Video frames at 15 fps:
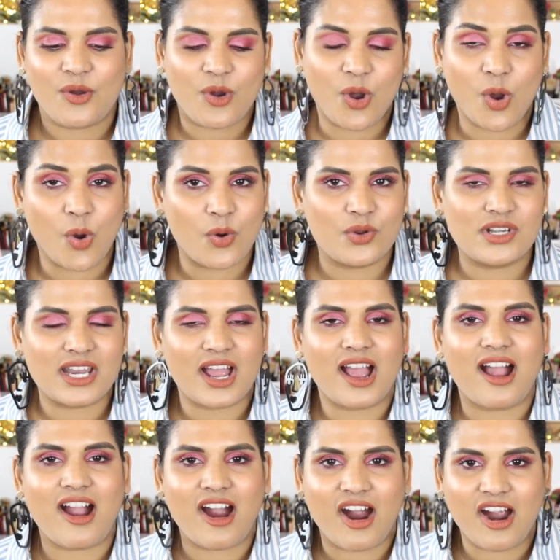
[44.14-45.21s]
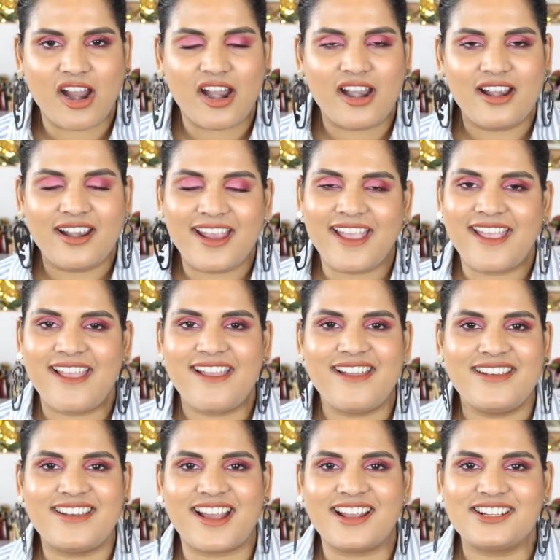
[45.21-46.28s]
own are,
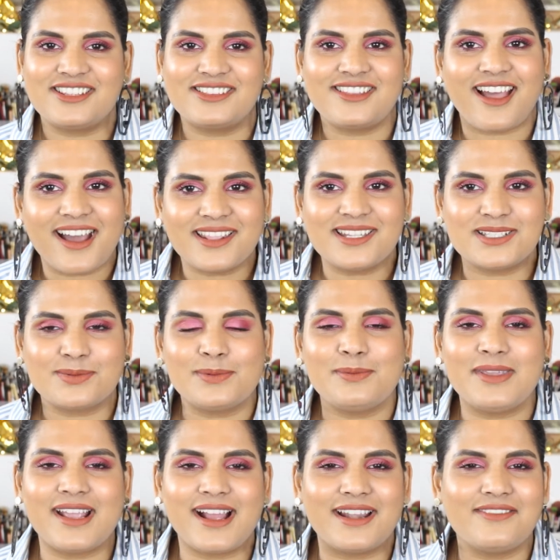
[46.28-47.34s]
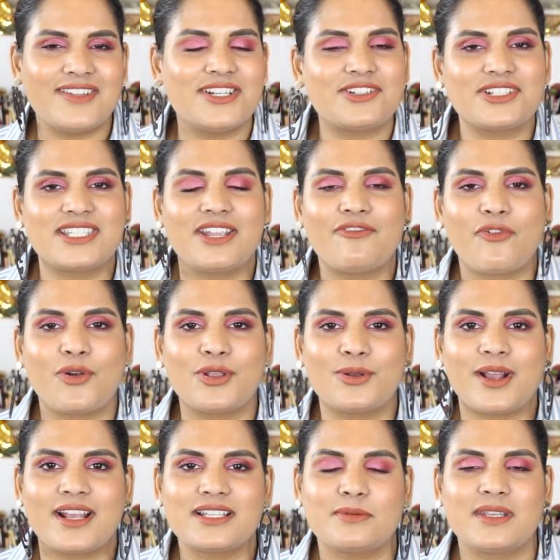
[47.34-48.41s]
and I thought this would be kind of interesting for you
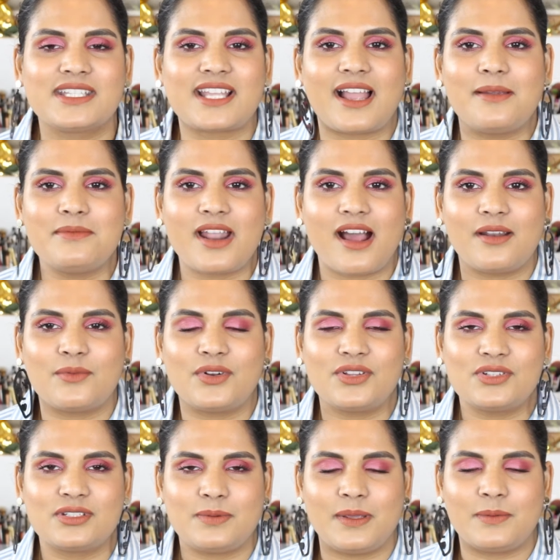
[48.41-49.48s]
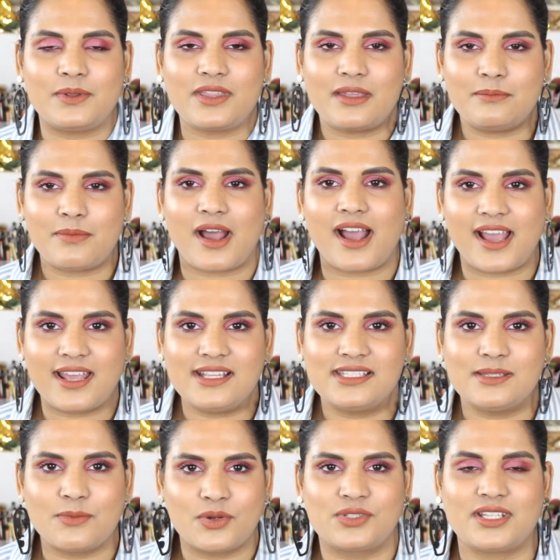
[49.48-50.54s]
guys because I'm not one of those people that buys
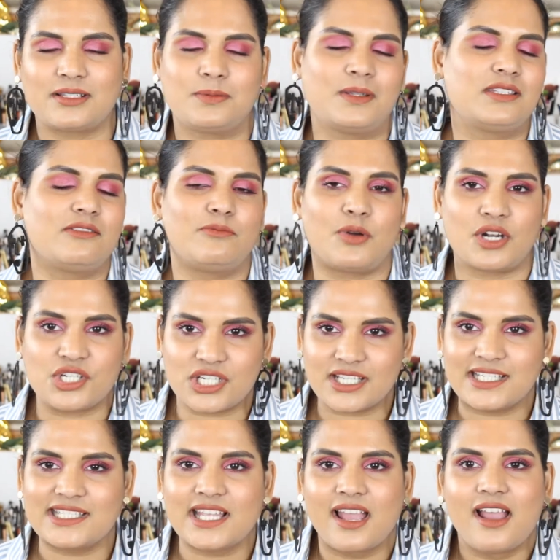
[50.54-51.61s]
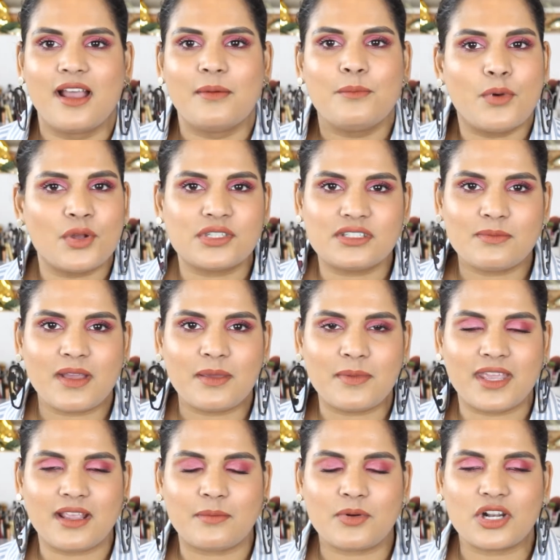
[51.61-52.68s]
the most expensive brushes. Most of my
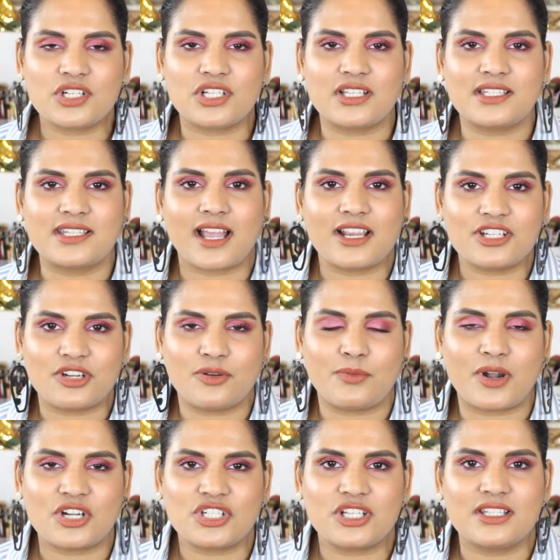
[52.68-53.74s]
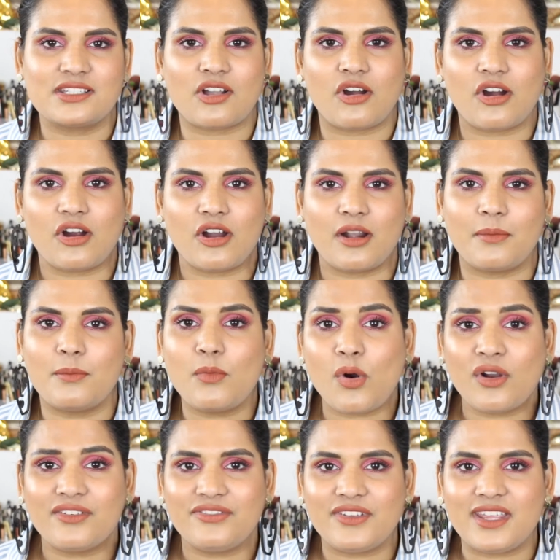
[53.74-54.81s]
makeup brushes, eyeshadow brushes are
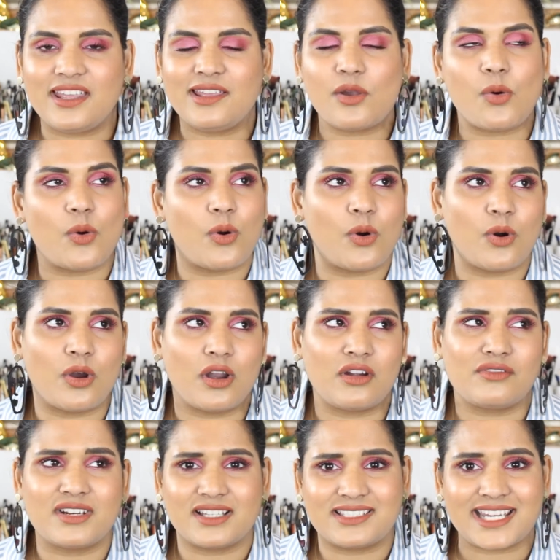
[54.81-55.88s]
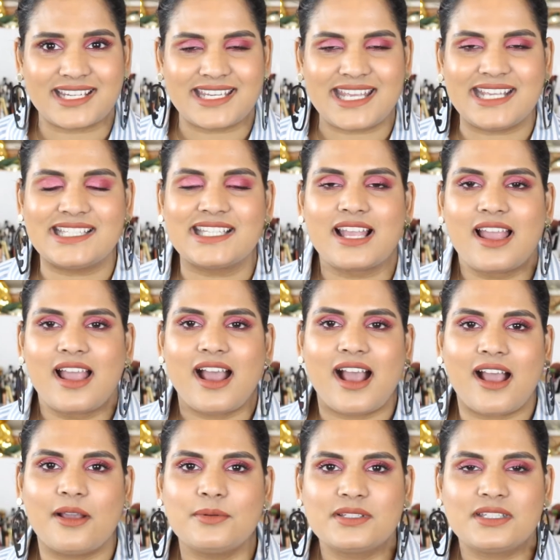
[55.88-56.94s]
Morphe or Real Techniques.
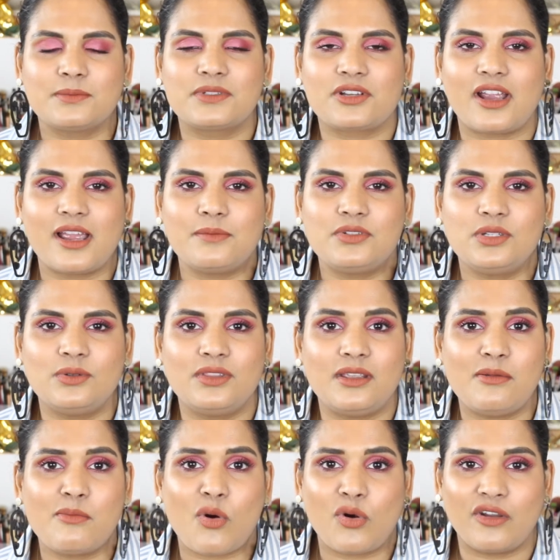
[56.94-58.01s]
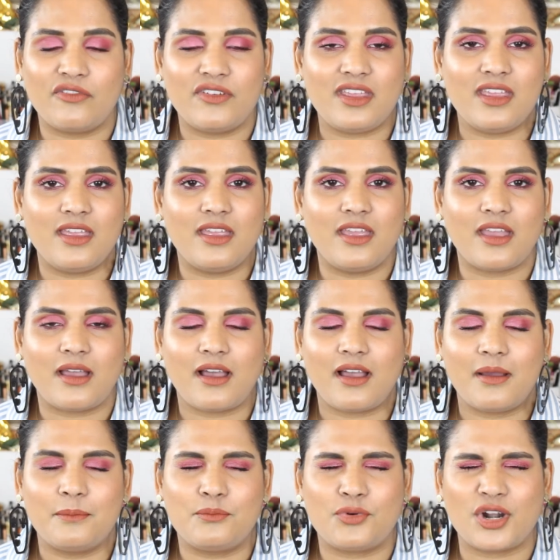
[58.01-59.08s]
I was subscribed to the Morphe
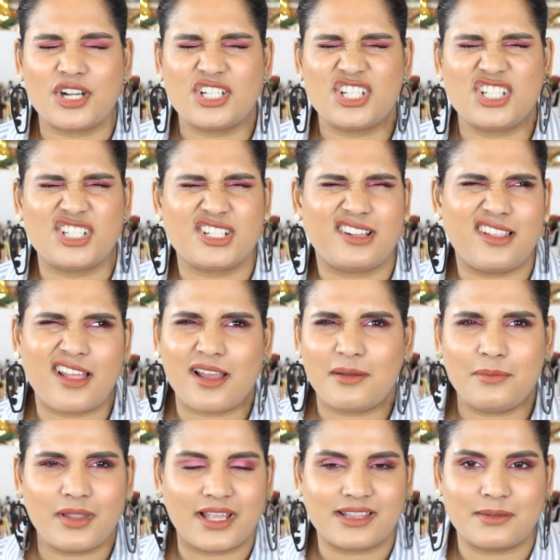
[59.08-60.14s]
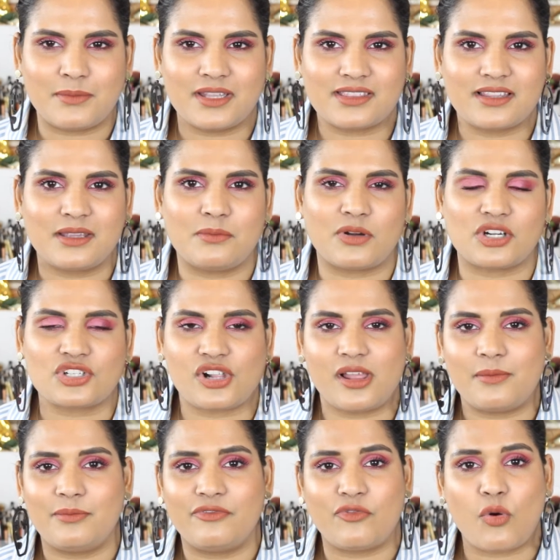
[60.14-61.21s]
uh, brush club, like the monthly brush
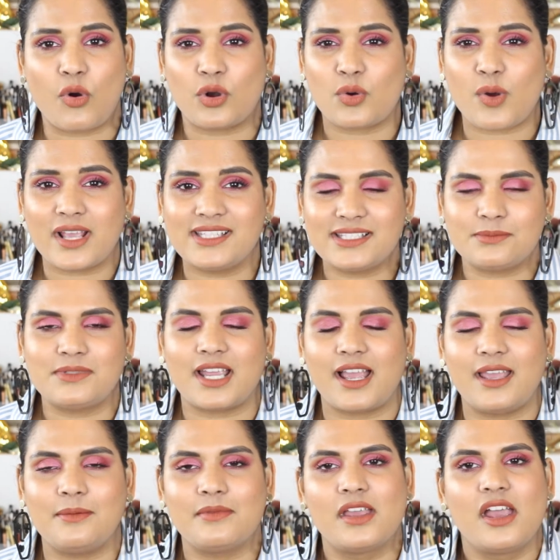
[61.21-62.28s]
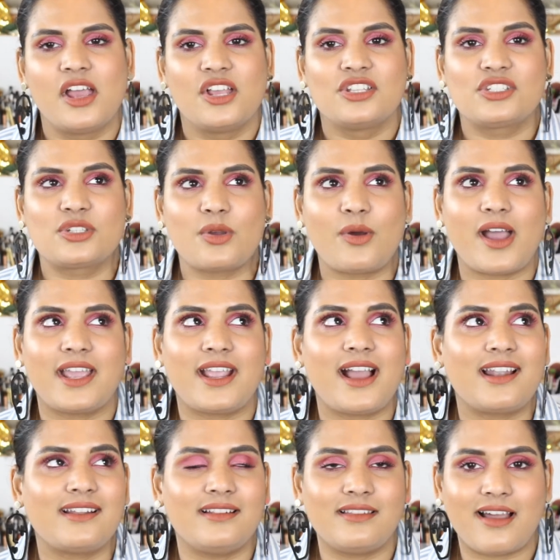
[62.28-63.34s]
club, for quite some time, so I
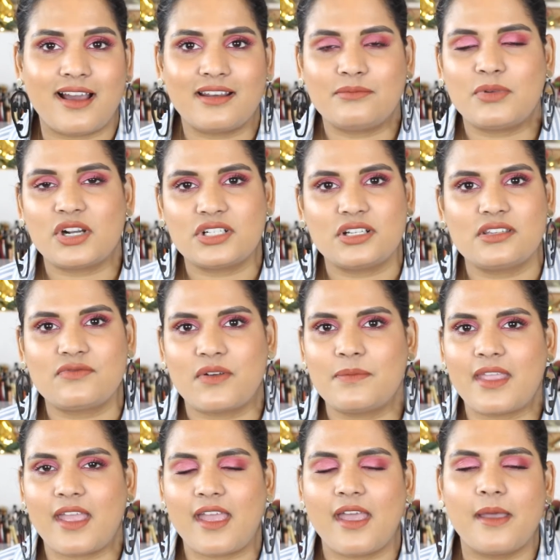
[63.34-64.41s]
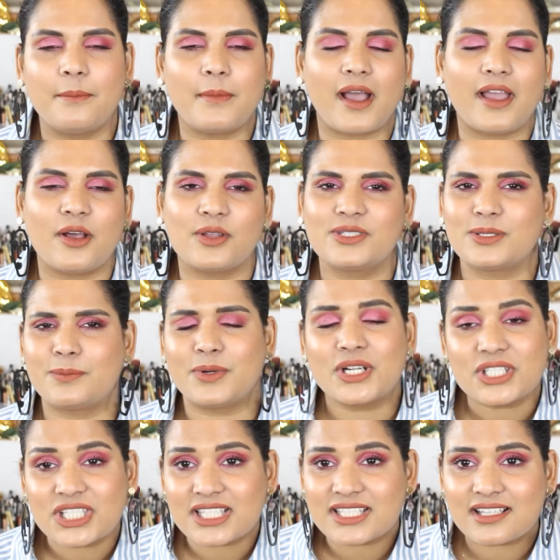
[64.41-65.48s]
got a lot of brushes them. I also
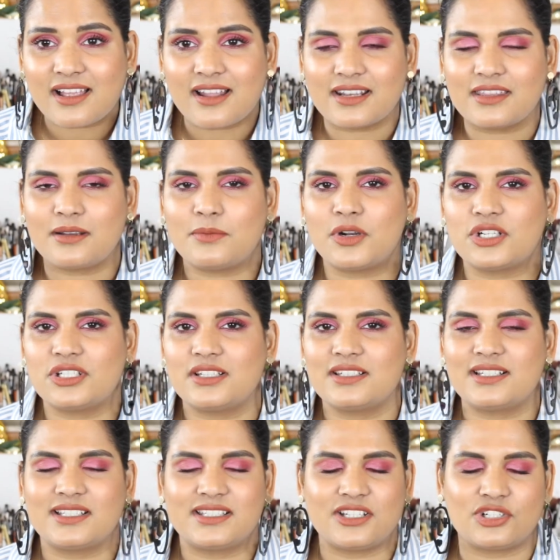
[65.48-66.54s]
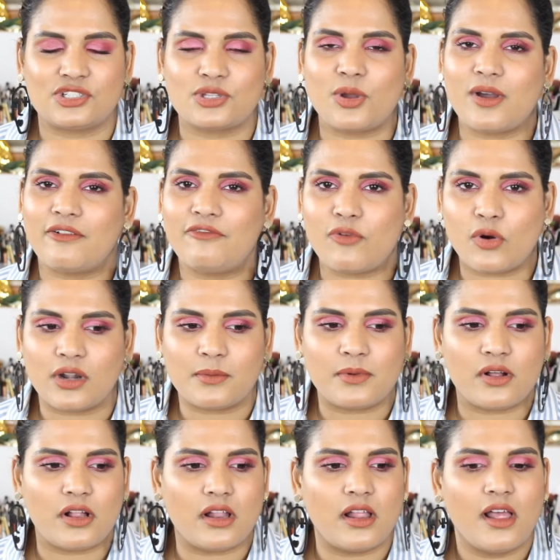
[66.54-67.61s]
purchased a lot of their brushes because they're so
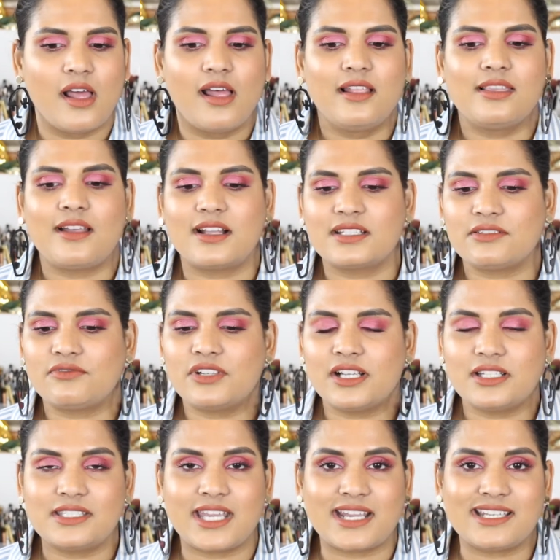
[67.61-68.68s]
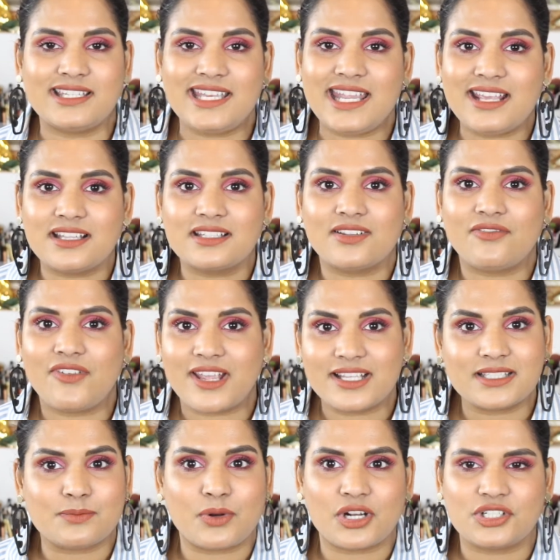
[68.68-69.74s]
affordable. Lots of Real Techniques
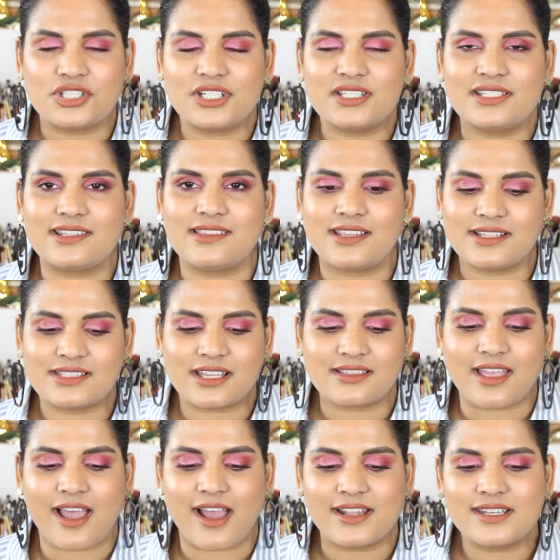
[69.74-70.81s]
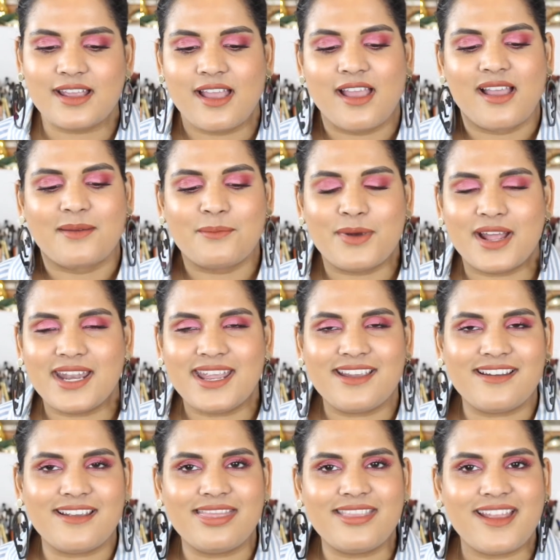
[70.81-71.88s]
face brushes and things like that, but
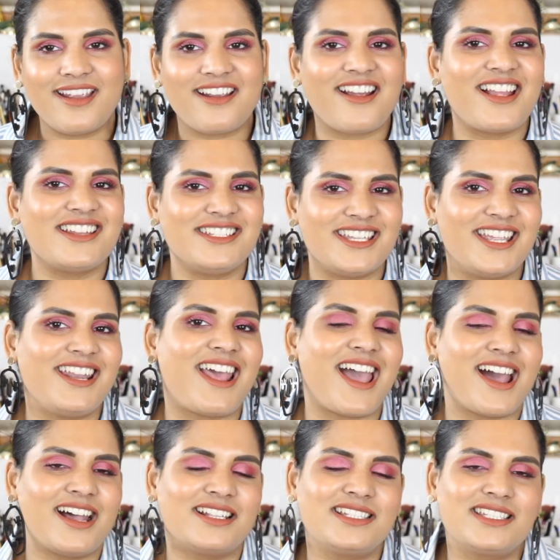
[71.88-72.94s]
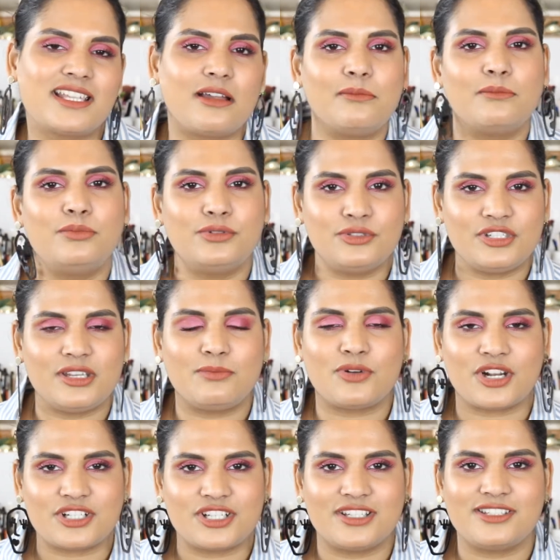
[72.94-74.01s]
here and there I did add some bougie
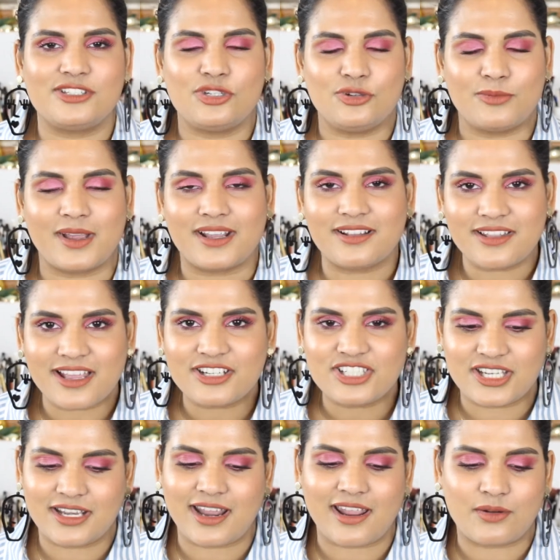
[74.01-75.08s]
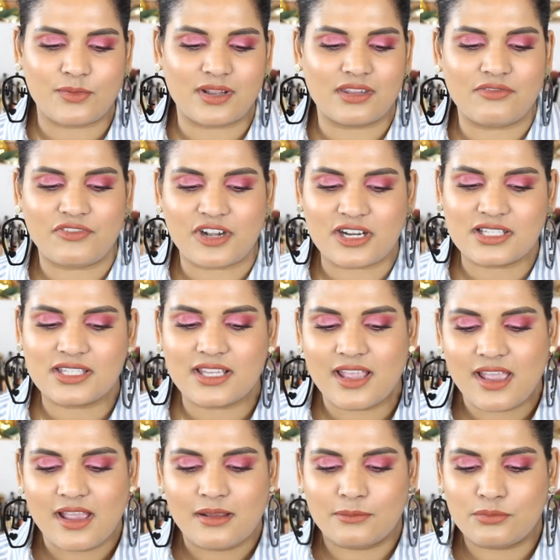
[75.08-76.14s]
brushes to my collection. And one of the first
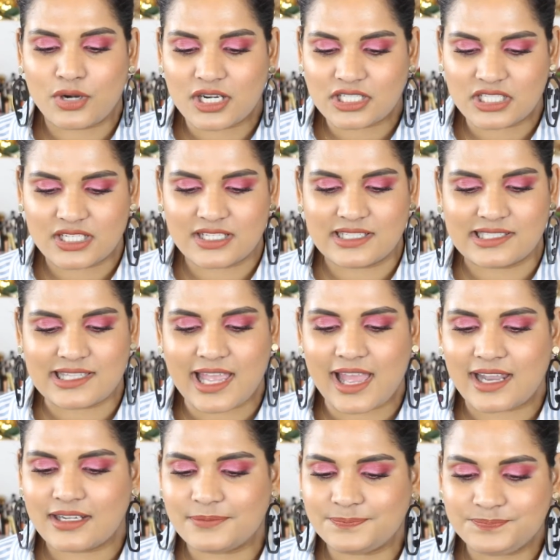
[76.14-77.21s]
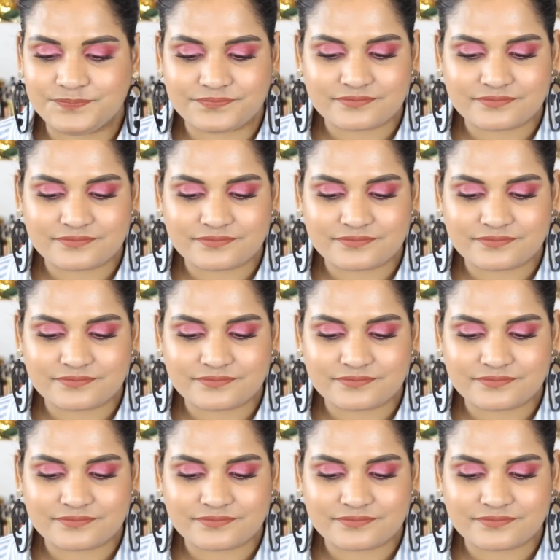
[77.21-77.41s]
brushes that